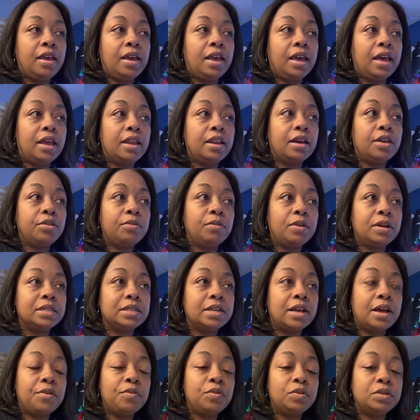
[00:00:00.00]
And otherwise,
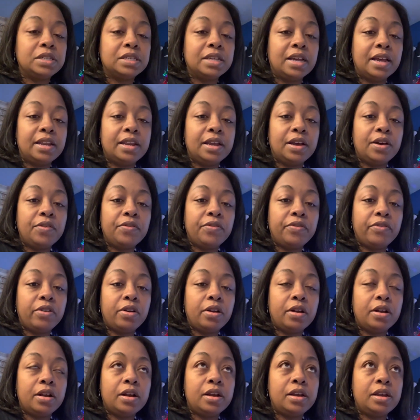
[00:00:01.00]
I will sign out
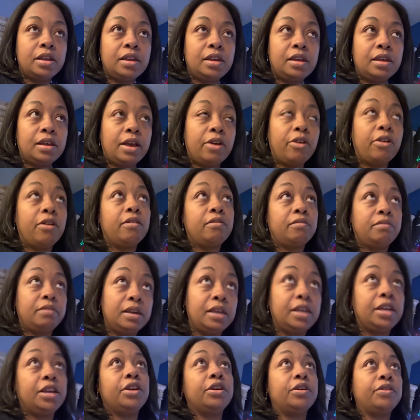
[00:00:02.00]
for or
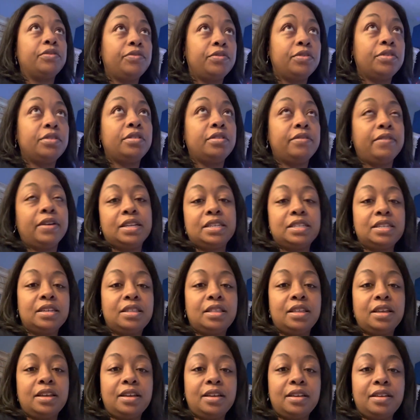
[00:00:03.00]
here for the rest
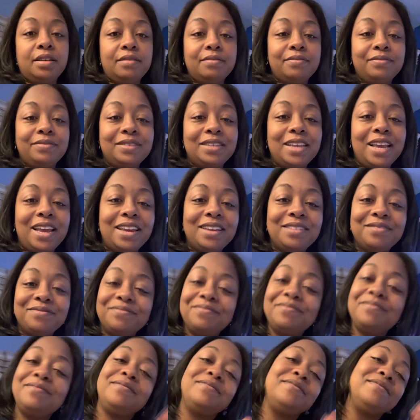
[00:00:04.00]
of the day.
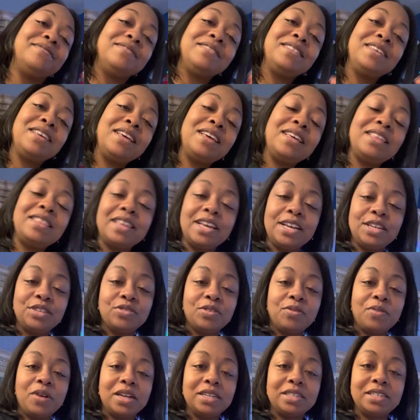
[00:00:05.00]
Thanks
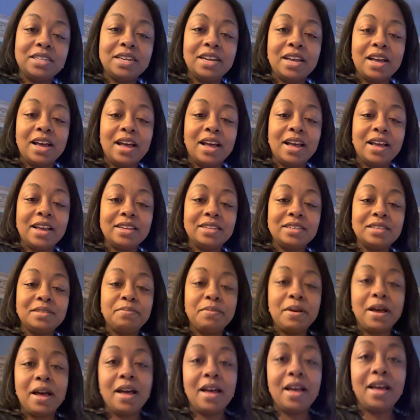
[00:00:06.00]
for watching, guys.
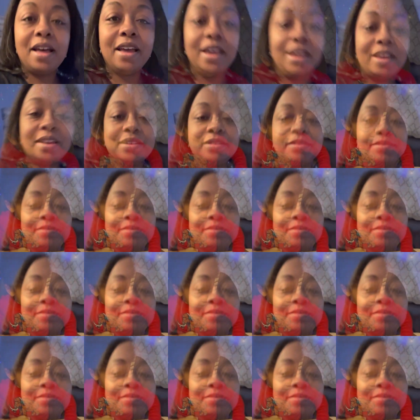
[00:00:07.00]
Bye.